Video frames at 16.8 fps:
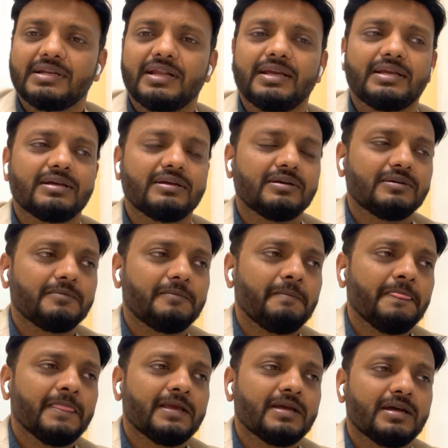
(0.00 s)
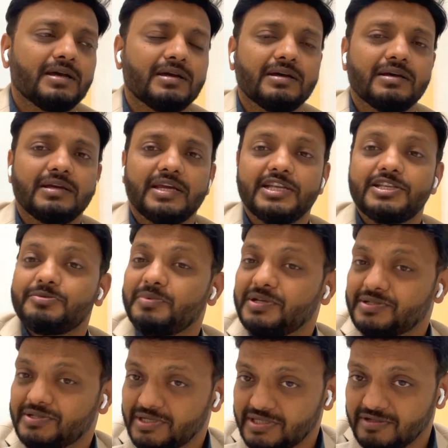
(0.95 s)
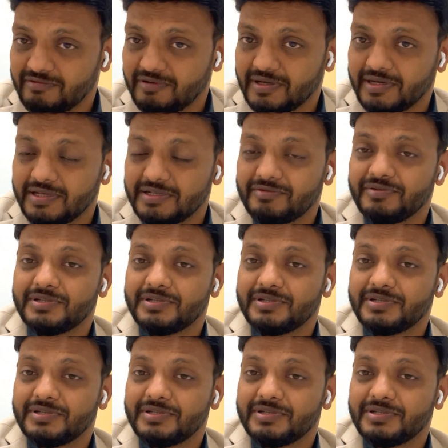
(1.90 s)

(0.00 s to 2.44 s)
like HPSCG virus,